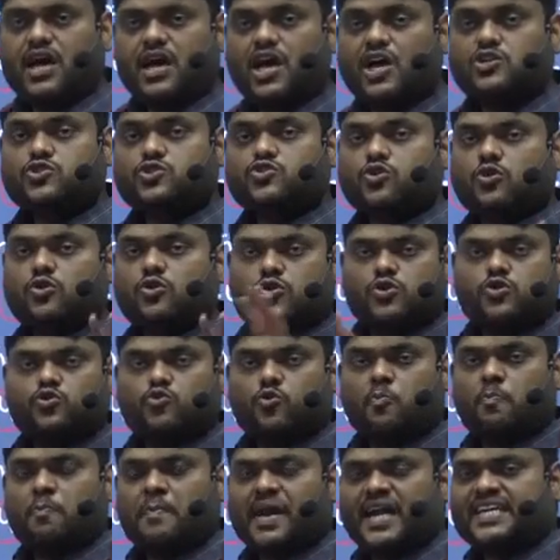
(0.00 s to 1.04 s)
So to
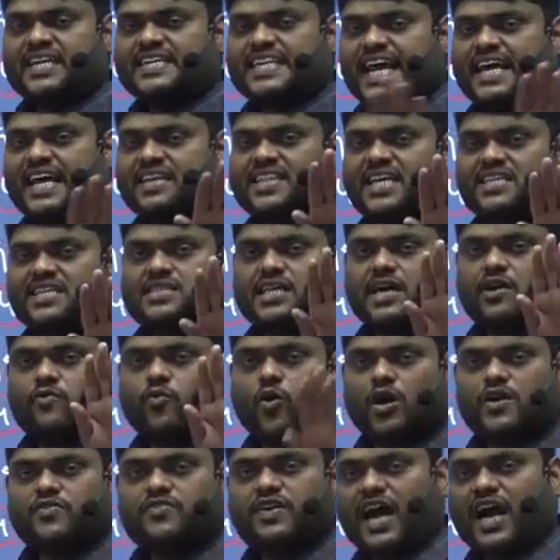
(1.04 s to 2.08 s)
maintain the thing,
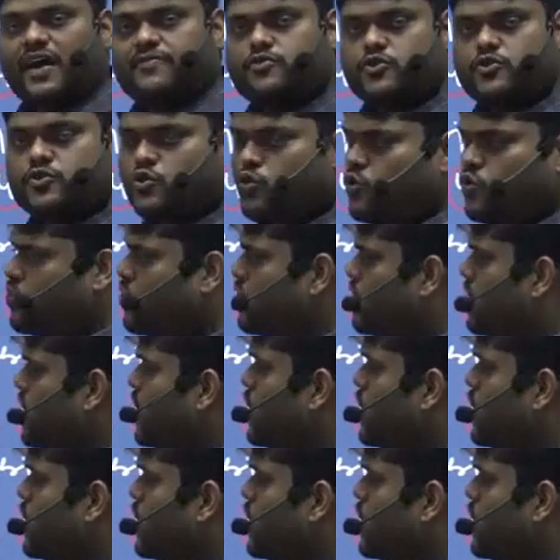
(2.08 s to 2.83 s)
what we have to do?